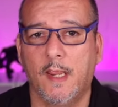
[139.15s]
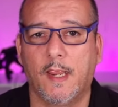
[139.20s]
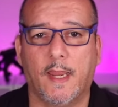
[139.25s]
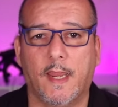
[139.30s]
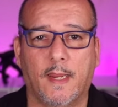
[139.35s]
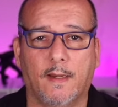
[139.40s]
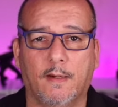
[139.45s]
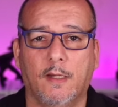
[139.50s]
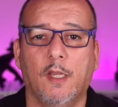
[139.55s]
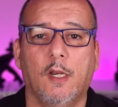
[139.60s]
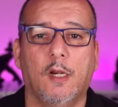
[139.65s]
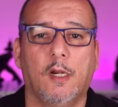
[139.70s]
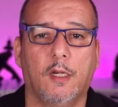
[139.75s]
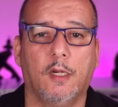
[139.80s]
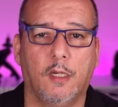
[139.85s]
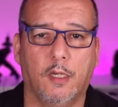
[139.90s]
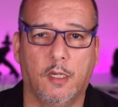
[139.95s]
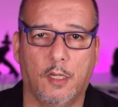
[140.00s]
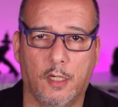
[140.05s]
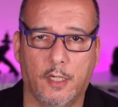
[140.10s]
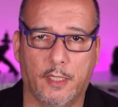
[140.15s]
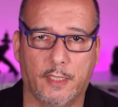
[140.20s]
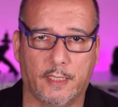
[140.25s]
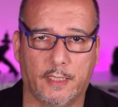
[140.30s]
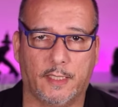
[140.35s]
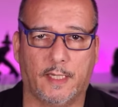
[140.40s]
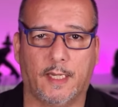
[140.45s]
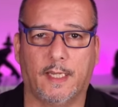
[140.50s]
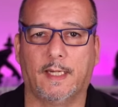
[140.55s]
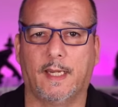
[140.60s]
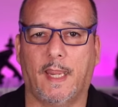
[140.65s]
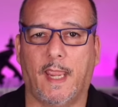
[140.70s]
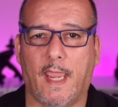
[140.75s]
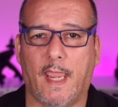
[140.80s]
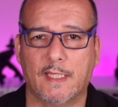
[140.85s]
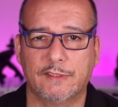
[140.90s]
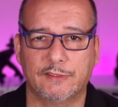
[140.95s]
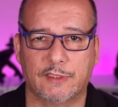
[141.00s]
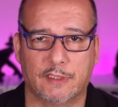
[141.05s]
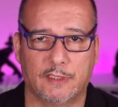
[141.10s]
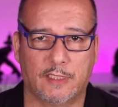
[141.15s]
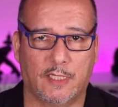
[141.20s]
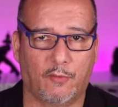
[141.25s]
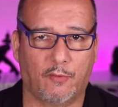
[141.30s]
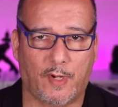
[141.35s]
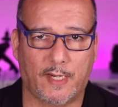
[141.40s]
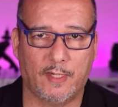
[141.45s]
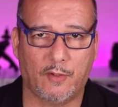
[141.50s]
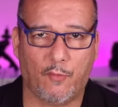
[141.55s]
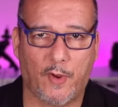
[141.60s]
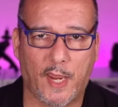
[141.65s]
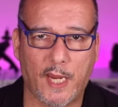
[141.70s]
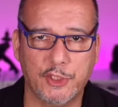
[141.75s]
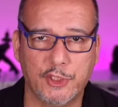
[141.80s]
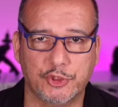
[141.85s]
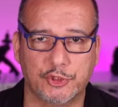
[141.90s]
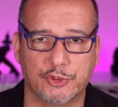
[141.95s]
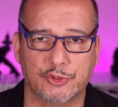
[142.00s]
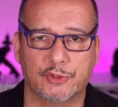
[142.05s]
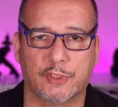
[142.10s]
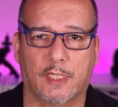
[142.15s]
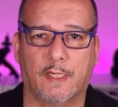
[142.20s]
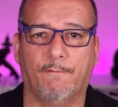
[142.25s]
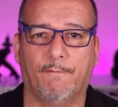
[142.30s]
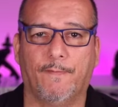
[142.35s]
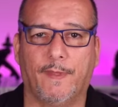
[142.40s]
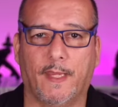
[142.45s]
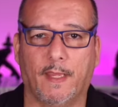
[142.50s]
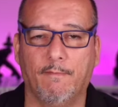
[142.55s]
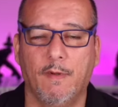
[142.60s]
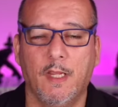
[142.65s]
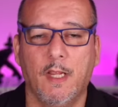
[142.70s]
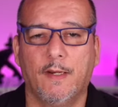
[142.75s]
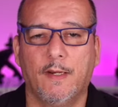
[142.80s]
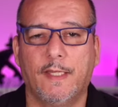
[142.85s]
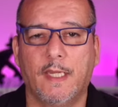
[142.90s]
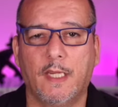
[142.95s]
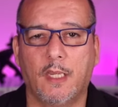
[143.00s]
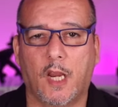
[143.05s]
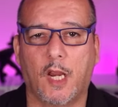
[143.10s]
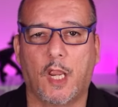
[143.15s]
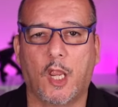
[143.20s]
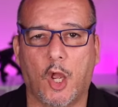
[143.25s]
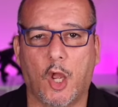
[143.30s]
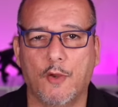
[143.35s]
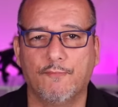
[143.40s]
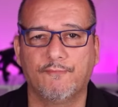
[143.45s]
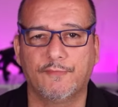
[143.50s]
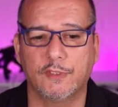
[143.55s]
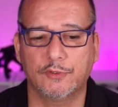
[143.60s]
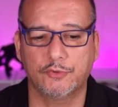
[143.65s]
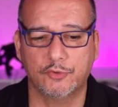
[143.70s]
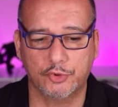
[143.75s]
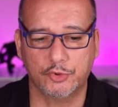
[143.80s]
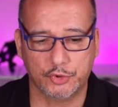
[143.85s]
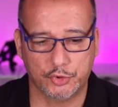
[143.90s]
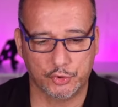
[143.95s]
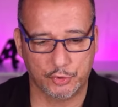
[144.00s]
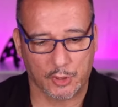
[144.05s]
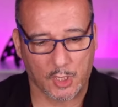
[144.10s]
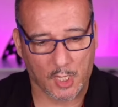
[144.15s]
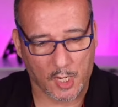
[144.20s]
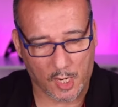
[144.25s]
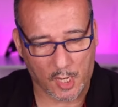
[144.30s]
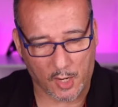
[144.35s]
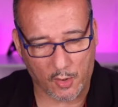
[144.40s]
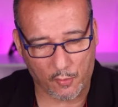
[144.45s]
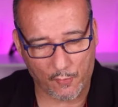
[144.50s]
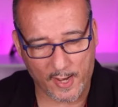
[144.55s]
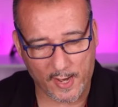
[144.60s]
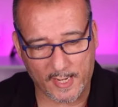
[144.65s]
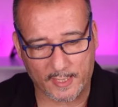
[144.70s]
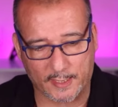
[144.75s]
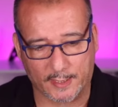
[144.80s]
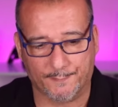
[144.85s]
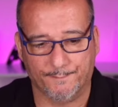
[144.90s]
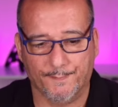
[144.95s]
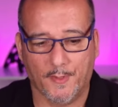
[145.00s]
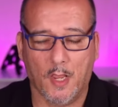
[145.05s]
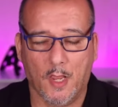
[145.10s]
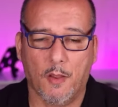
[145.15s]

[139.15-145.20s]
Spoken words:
and learning and asking the right questions, and then they got confidence to shoot a wedding.